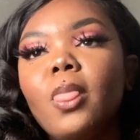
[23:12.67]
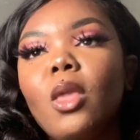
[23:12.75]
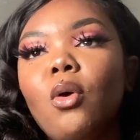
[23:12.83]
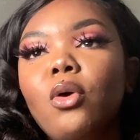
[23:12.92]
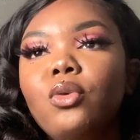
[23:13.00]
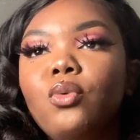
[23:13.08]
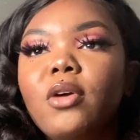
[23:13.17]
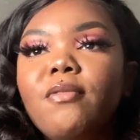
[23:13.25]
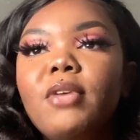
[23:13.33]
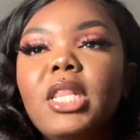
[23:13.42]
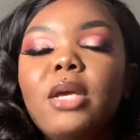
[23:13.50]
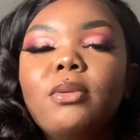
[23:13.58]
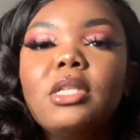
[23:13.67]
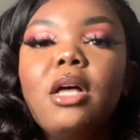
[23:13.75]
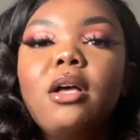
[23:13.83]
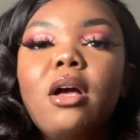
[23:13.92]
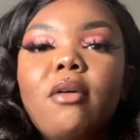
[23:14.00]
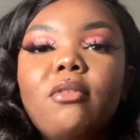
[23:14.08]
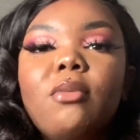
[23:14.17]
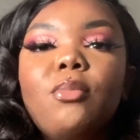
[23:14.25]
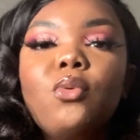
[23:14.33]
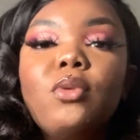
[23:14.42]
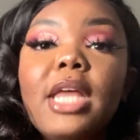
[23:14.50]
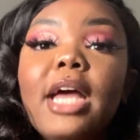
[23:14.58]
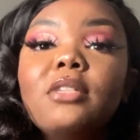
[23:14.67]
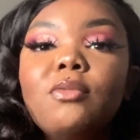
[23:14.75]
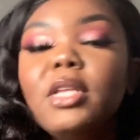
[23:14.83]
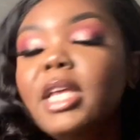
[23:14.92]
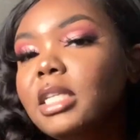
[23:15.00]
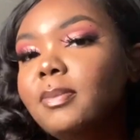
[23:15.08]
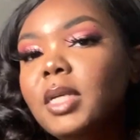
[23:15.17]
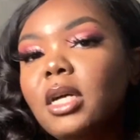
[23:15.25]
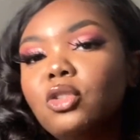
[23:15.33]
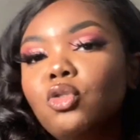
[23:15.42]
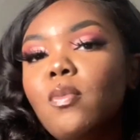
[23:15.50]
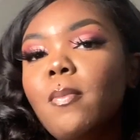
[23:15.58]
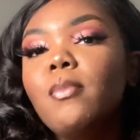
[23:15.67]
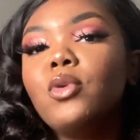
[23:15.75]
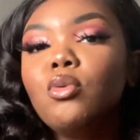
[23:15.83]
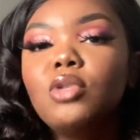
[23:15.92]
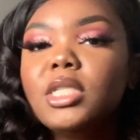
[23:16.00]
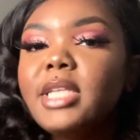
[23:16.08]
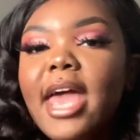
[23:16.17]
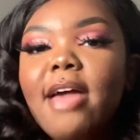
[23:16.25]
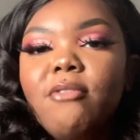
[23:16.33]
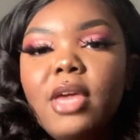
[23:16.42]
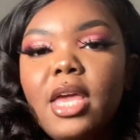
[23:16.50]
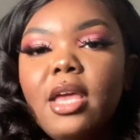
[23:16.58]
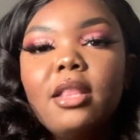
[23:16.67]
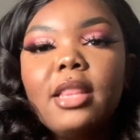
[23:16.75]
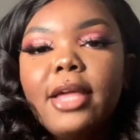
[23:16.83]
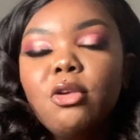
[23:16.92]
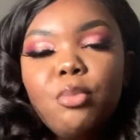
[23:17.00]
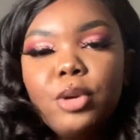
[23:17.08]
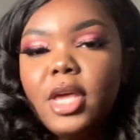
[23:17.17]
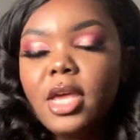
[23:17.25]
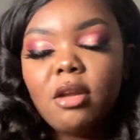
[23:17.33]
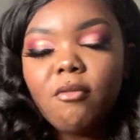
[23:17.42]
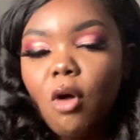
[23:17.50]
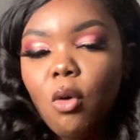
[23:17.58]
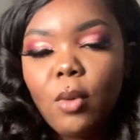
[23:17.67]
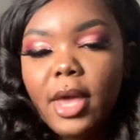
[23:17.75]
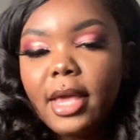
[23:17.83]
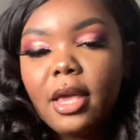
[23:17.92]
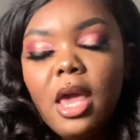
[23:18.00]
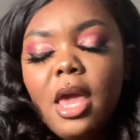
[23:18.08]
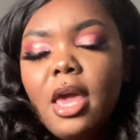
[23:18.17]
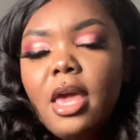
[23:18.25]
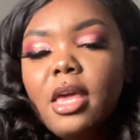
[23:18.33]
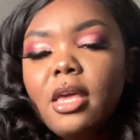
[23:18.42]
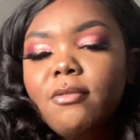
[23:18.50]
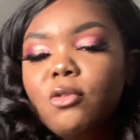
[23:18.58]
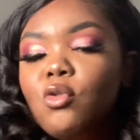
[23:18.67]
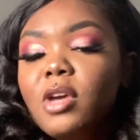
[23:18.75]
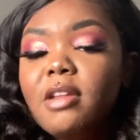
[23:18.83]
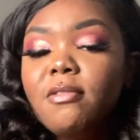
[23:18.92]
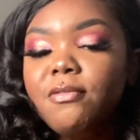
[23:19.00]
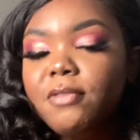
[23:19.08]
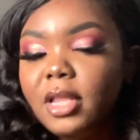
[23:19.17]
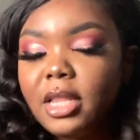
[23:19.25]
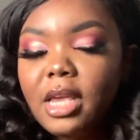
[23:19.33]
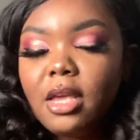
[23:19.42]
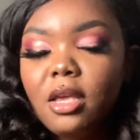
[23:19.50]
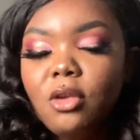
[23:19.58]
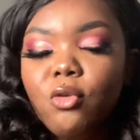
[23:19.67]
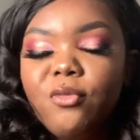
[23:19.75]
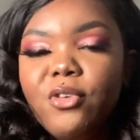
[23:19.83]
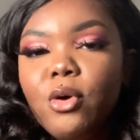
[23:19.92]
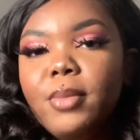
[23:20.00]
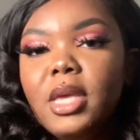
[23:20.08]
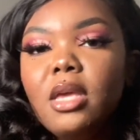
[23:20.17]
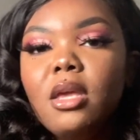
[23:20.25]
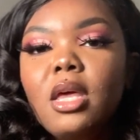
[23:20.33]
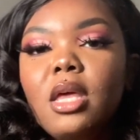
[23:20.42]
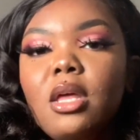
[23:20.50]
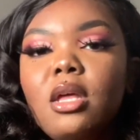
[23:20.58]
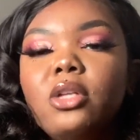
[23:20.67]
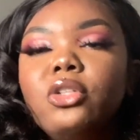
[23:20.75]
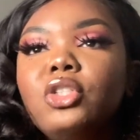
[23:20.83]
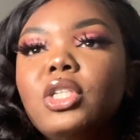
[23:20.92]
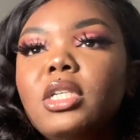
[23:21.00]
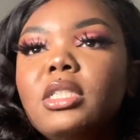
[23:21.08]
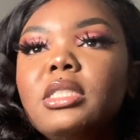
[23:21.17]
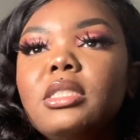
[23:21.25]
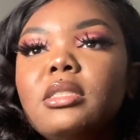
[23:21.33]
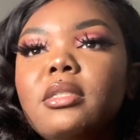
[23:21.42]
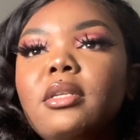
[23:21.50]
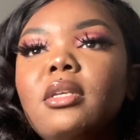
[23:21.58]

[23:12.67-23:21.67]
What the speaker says: or you could feel it was uncomfortable. That's really is because you just have it in, like, you put it in the wrong way. If you can feel it, you feel me, just,